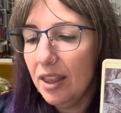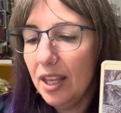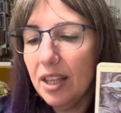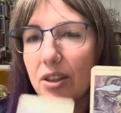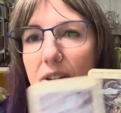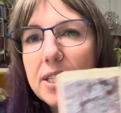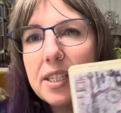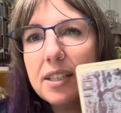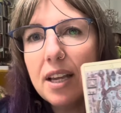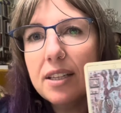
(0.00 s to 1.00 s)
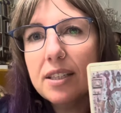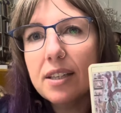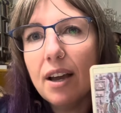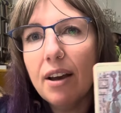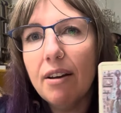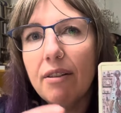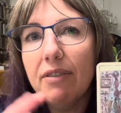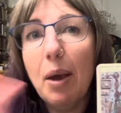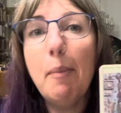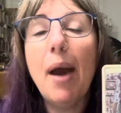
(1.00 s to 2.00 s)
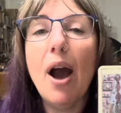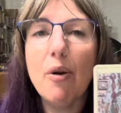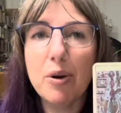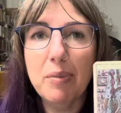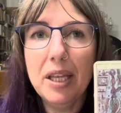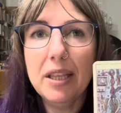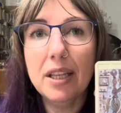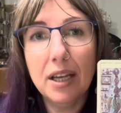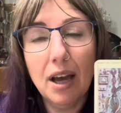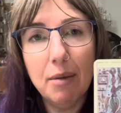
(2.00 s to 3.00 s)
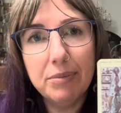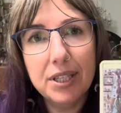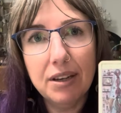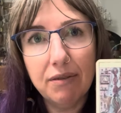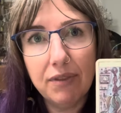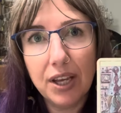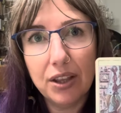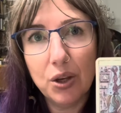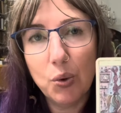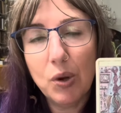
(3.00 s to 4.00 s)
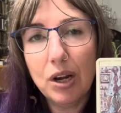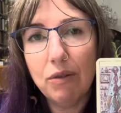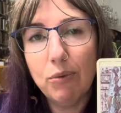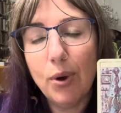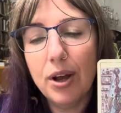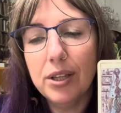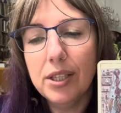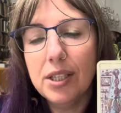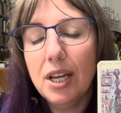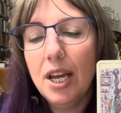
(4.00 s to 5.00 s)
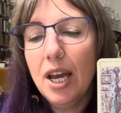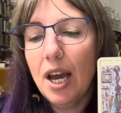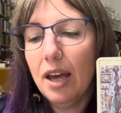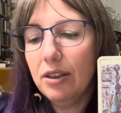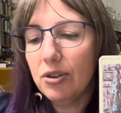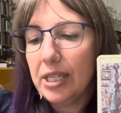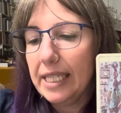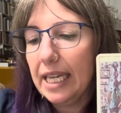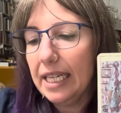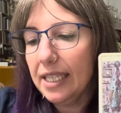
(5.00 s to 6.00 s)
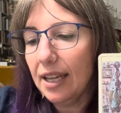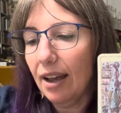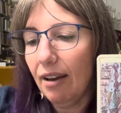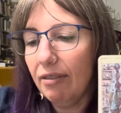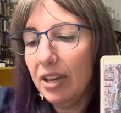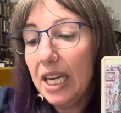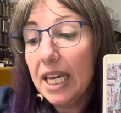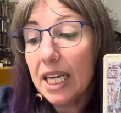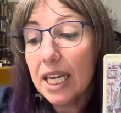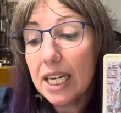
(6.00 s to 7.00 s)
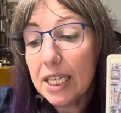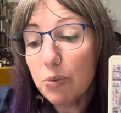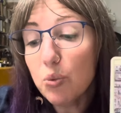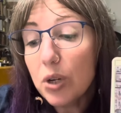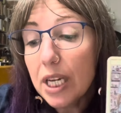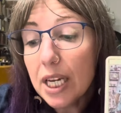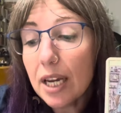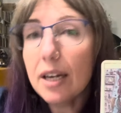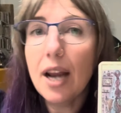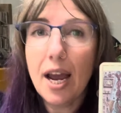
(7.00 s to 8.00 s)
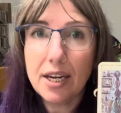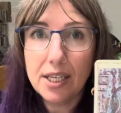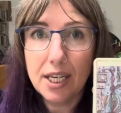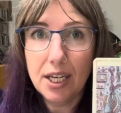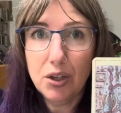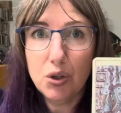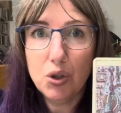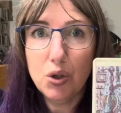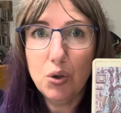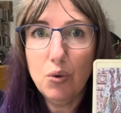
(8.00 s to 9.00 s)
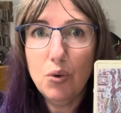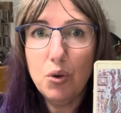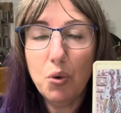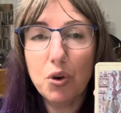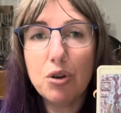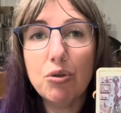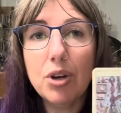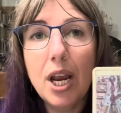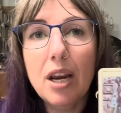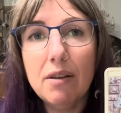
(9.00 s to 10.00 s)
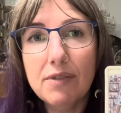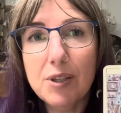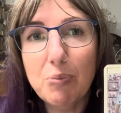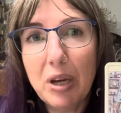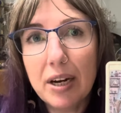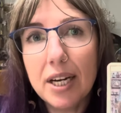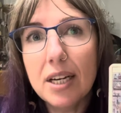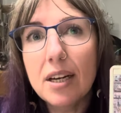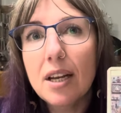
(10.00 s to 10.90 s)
that there's a sense of empowerment that comes in via the Queen of Wands. And there's a sense of reconnecting to your creative spirit.